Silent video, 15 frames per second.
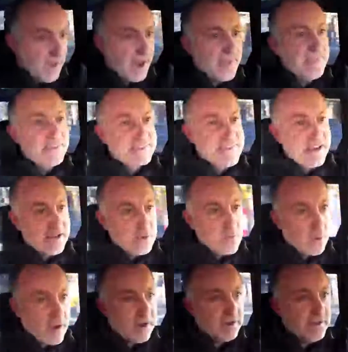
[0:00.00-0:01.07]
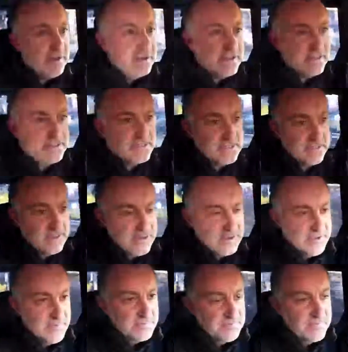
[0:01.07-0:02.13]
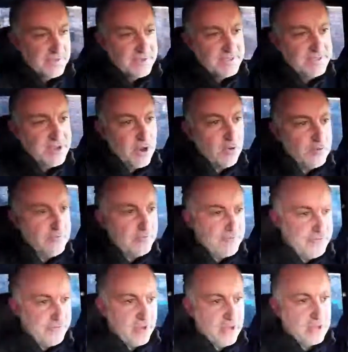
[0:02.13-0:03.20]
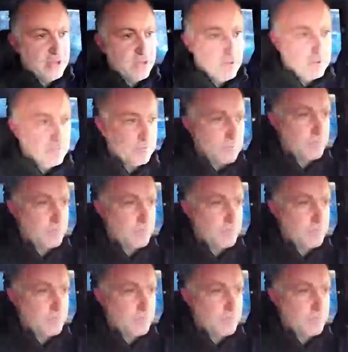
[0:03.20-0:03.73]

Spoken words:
And the second one is don't follow